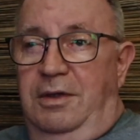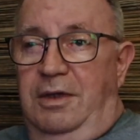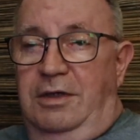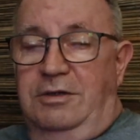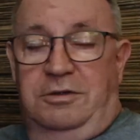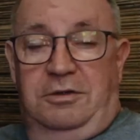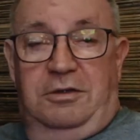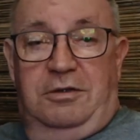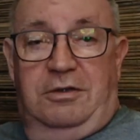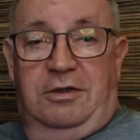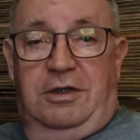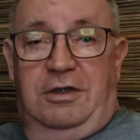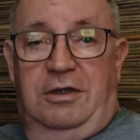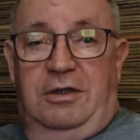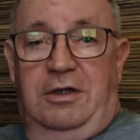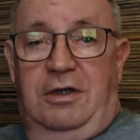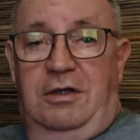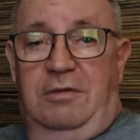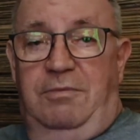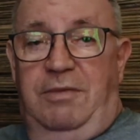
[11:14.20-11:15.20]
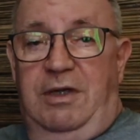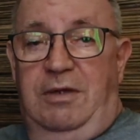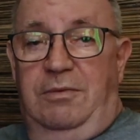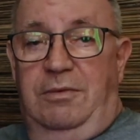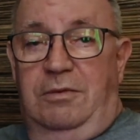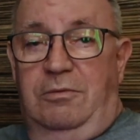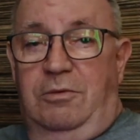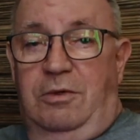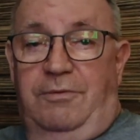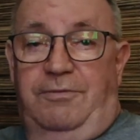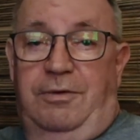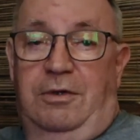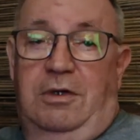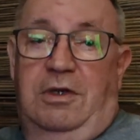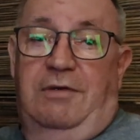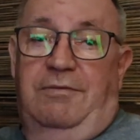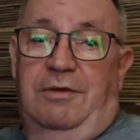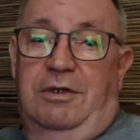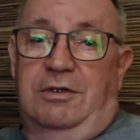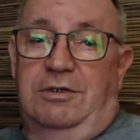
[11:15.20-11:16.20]
That's another thing you need to be. If you
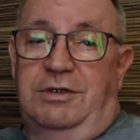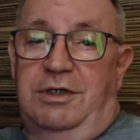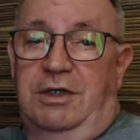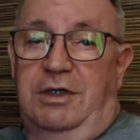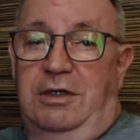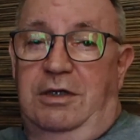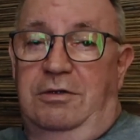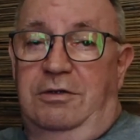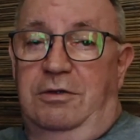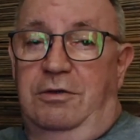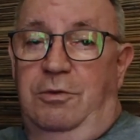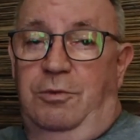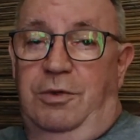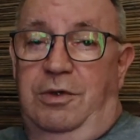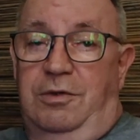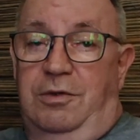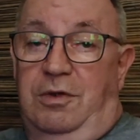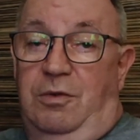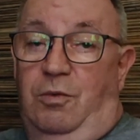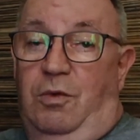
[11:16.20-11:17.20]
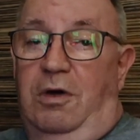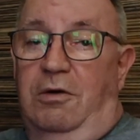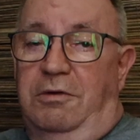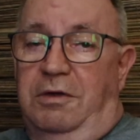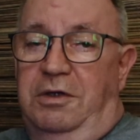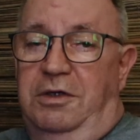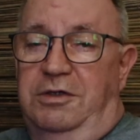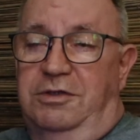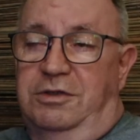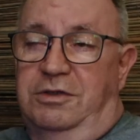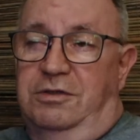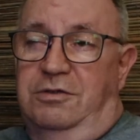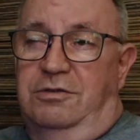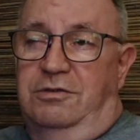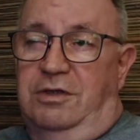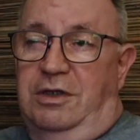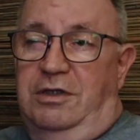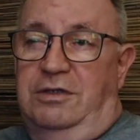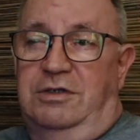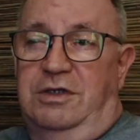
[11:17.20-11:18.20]
live in a city and you're within walking distance of
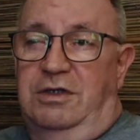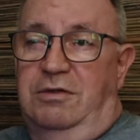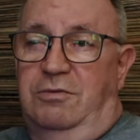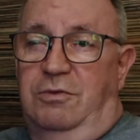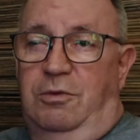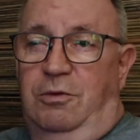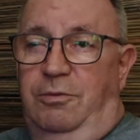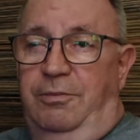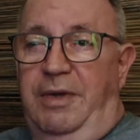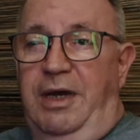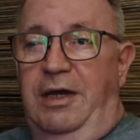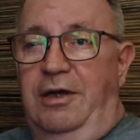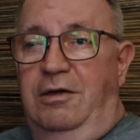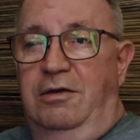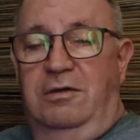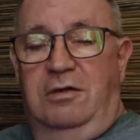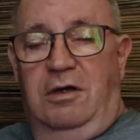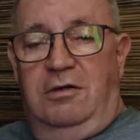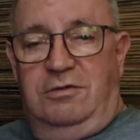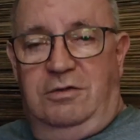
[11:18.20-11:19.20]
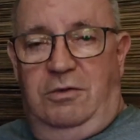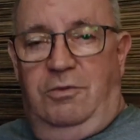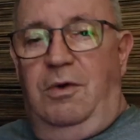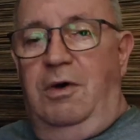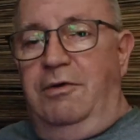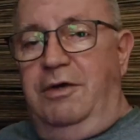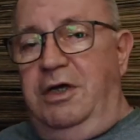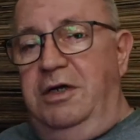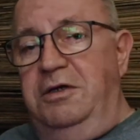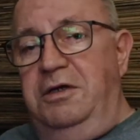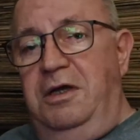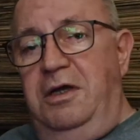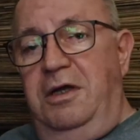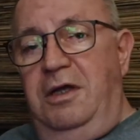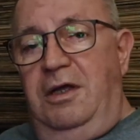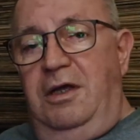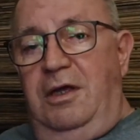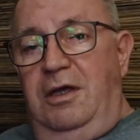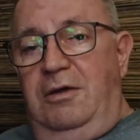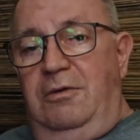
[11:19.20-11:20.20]
things, it won't matter because of walking.
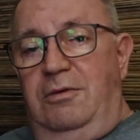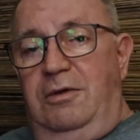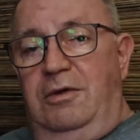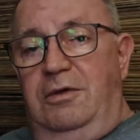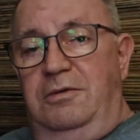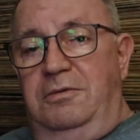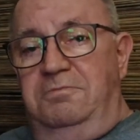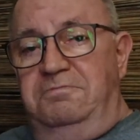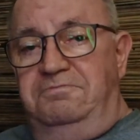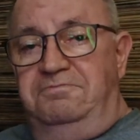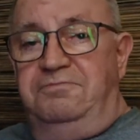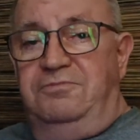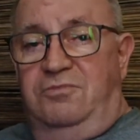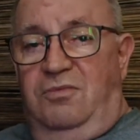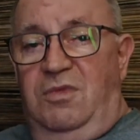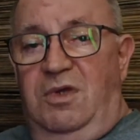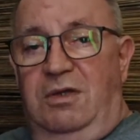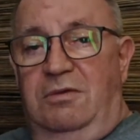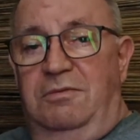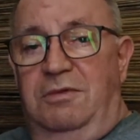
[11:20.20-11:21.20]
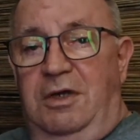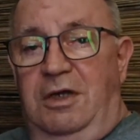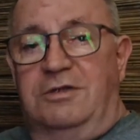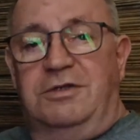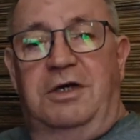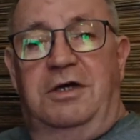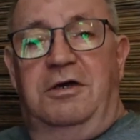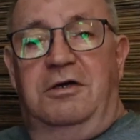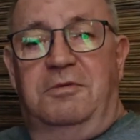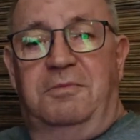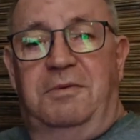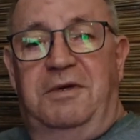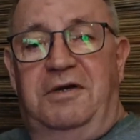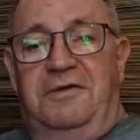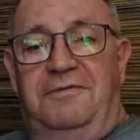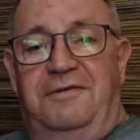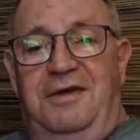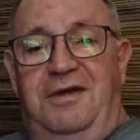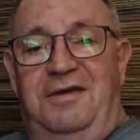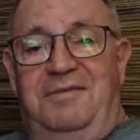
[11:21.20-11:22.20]
Well, it's a health
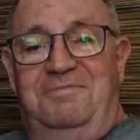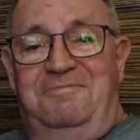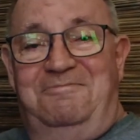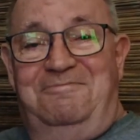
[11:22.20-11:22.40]
benefit.